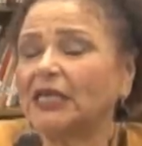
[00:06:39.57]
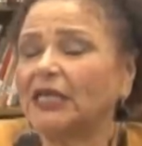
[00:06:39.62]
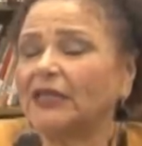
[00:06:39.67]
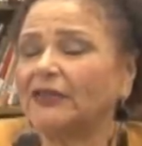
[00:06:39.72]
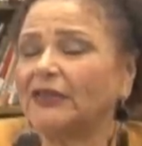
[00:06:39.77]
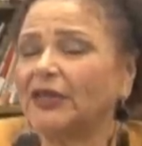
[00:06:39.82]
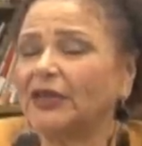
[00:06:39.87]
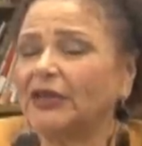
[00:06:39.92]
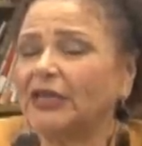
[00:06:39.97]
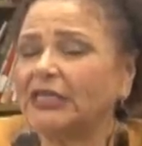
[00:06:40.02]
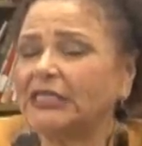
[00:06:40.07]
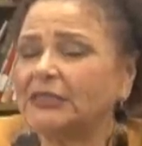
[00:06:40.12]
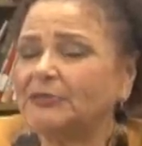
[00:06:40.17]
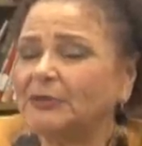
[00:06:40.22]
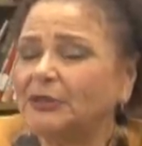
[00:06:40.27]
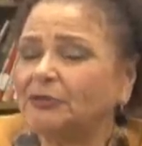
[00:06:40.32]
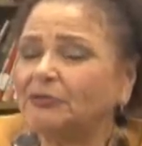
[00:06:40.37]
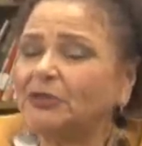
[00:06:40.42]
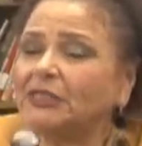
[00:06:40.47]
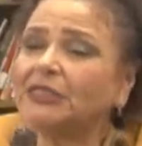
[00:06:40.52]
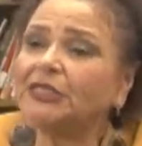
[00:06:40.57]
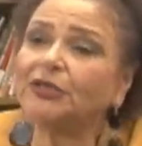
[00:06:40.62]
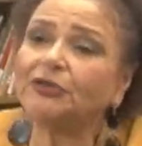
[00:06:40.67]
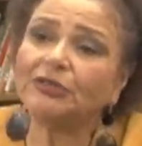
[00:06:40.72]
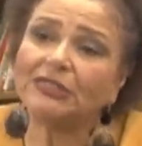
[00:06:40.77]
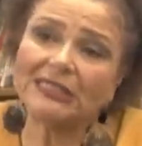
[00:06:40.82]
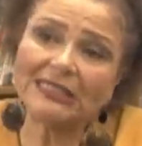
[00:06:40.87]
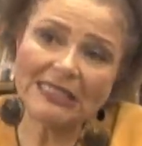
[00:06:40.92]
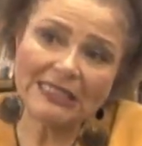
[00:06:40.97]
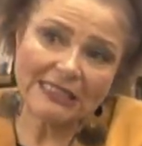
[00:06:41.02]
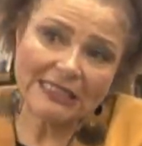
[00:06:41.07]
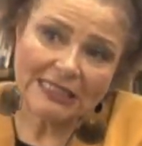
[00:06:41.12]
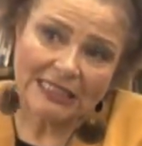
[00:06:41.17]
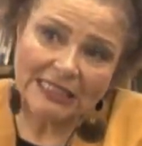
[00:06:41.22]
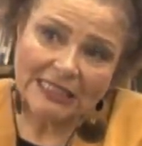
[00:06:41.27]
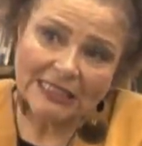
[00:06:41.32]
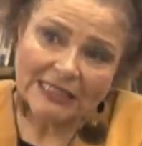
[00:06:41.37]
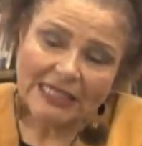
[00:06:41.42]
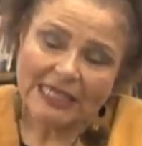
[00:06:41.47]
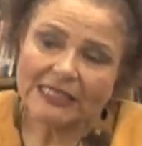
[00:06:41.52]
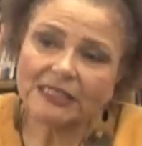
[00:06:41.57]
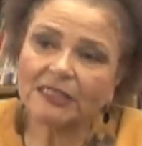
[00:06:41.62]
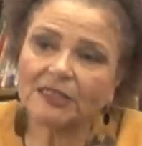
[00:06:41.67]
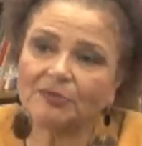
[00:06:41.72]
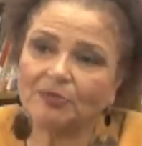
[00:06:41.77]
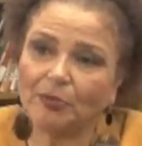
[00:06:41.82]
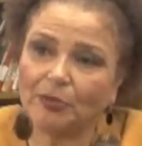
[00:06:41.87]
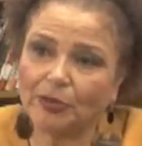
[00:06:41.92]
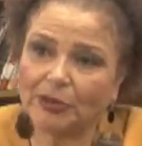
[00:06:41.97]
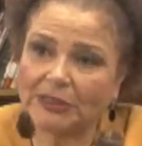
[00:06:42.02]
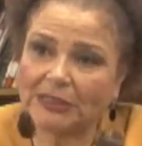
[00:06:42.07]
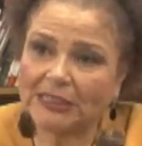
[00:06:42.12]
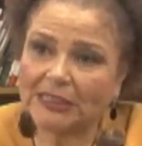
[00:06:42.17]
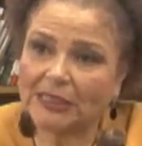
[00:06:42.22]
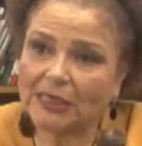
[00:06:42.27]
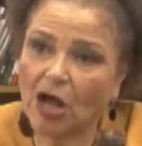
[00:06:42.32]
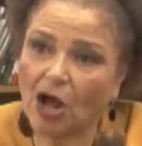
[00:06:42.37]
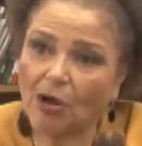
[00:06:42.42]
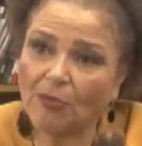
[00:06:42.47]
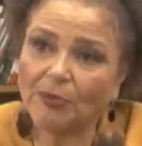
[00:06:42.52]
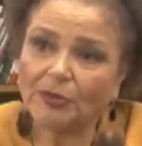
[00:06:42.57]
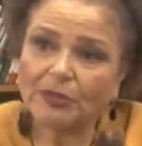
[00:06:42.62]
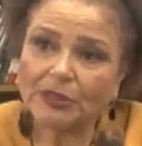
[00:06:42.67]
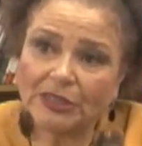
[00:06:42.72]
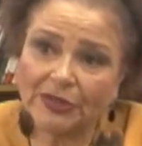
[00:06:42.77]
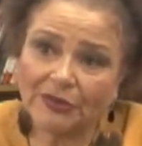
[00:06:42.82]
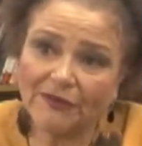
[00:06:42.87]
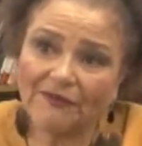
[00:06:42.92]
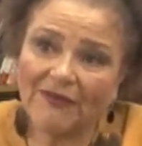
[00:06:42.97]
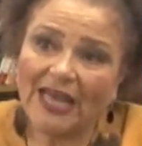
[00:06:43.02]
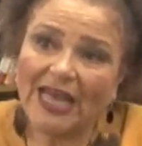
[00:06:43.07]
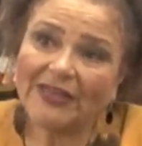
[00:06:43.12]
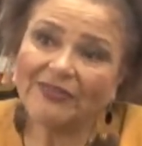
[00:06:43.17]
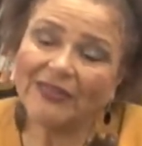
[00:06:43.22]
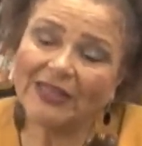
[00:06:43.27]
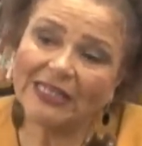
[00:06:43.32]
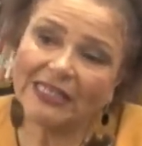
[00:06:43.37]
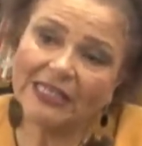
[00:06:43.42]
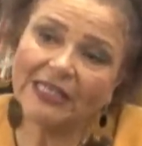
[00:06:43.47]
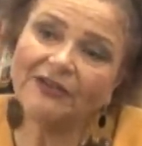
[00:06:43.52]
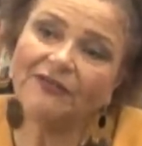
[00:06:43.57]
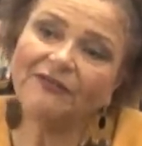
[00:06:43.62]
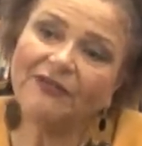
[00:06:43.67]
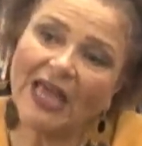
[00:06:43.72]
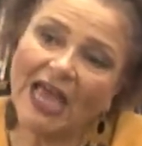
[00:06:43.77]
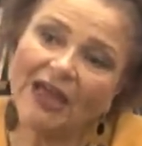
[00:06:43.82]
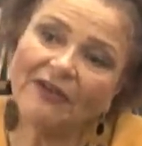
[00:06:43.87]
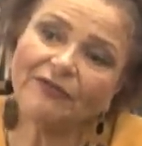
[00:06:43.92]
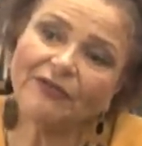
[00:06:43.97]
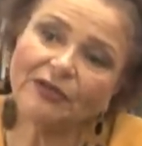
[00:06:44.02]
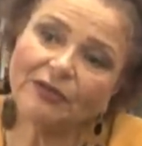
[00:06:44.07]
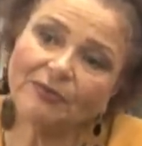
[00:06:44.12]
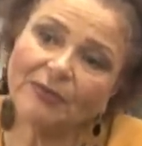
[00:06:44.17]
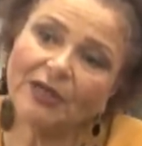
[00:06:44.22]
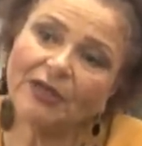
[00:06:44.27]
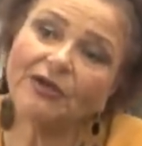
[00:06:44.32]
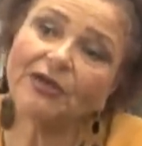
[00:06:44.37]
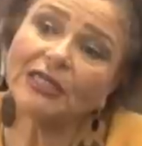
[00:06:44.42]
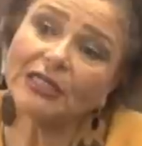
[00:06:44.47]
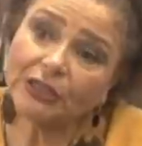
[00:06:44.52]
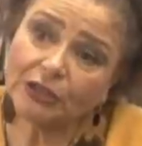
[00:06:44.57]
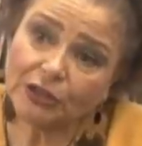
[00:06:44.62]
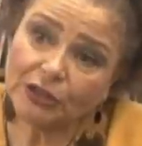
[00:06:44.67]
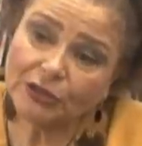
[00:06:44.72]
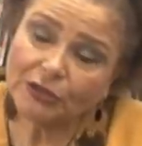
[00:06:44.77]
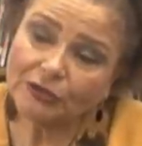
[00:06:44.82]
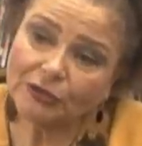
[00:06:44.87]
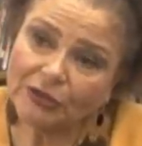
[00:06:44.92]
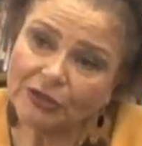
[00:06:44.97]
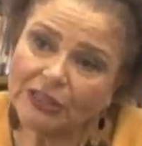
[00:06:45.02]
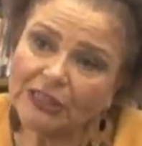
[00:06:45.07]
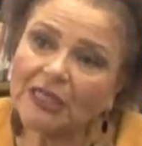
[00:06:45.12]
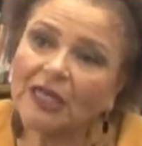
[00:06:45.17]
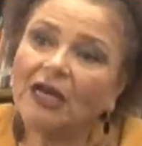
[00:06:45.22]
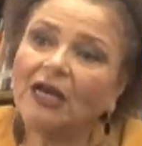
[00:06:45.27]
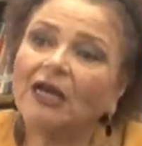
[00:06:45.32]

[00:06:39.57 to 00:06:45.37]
there has been research since then that supports it, almost to the fact that if African American children